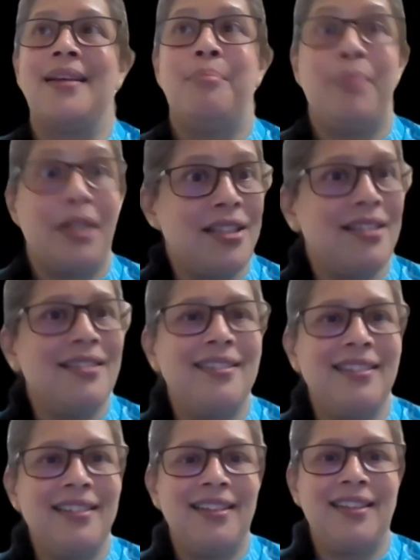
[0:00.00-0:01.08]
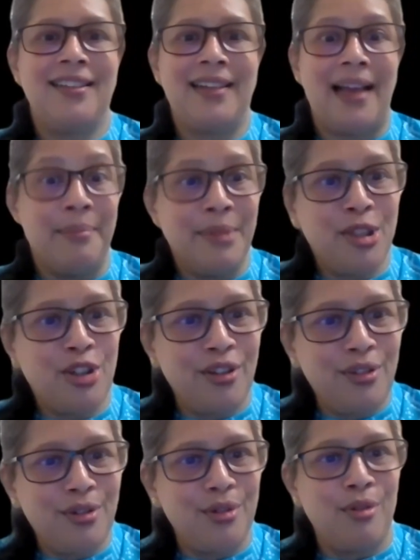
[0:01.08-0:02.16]
personal
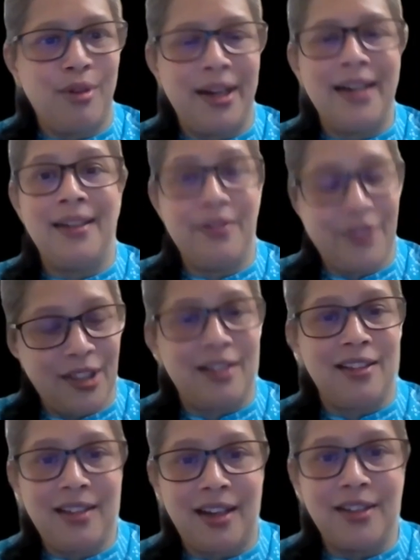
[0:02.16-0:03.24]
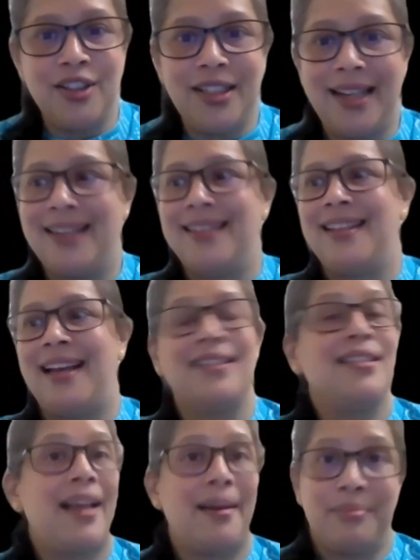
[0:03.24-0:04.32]
ambition to go and live in another country. And that
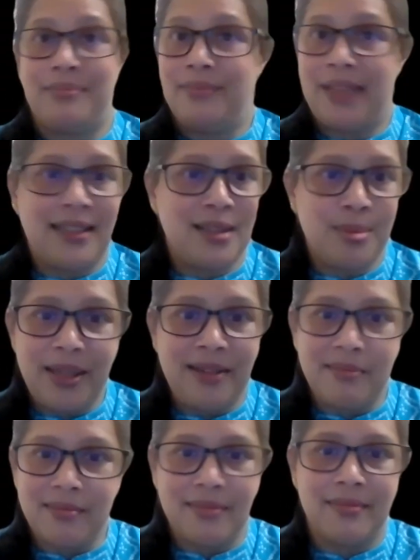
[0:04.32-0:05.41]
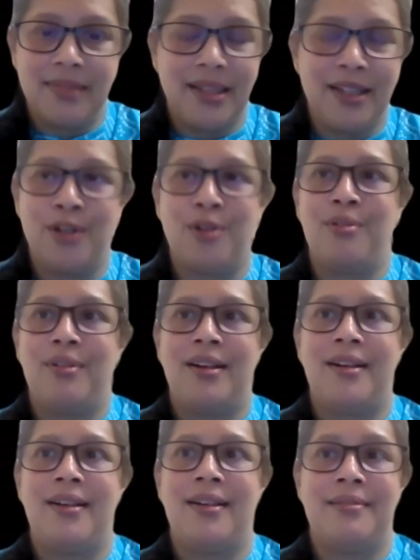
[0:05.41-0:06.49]
is being,
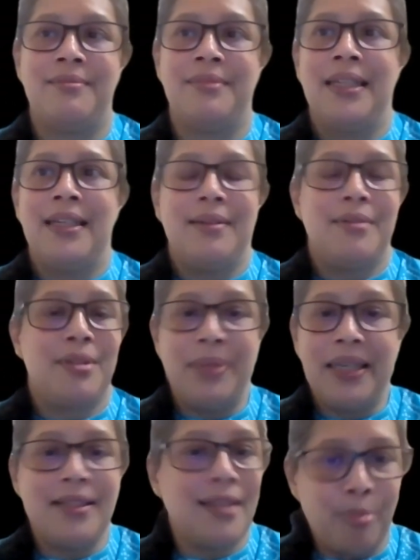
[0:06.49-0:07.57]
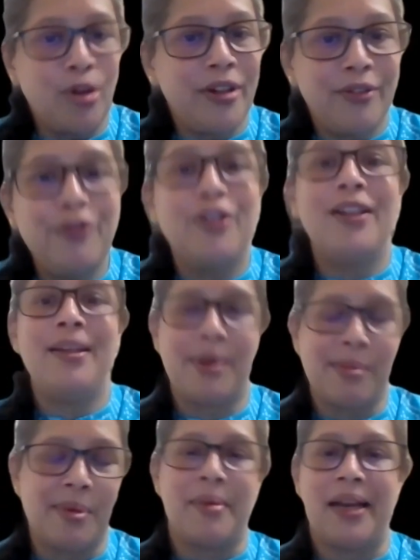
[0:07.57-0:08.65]
it's being supported fully by
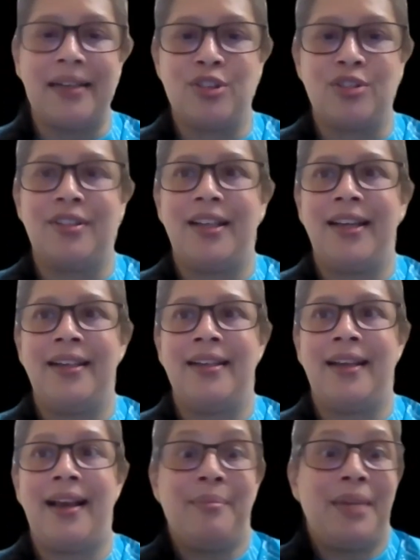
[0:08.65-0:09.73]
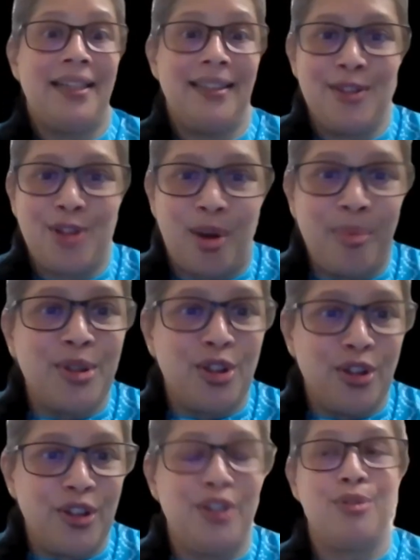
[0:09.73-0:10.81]
my manager. And I'm getting this
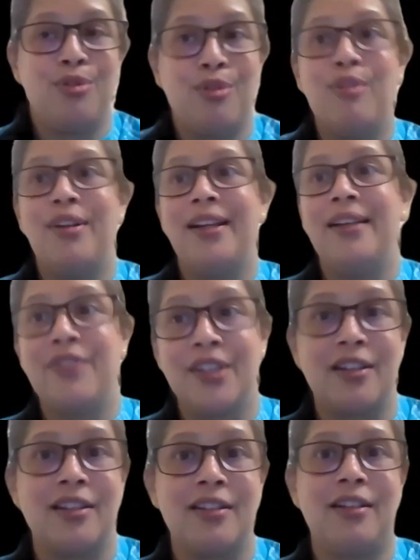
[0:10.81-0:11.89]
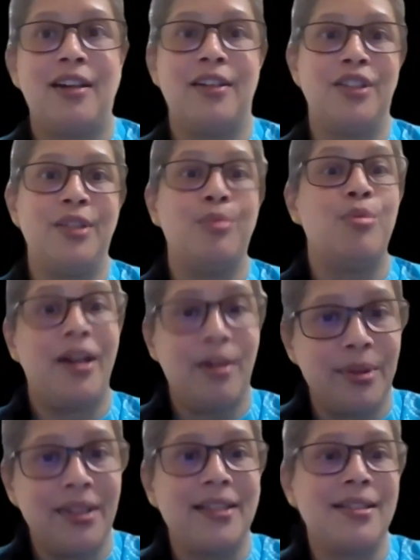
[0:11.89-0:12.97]
opportunity to go live in another country, work
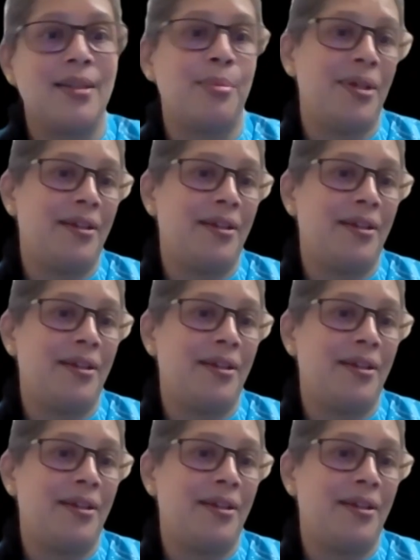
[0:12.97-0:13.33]
with SAP.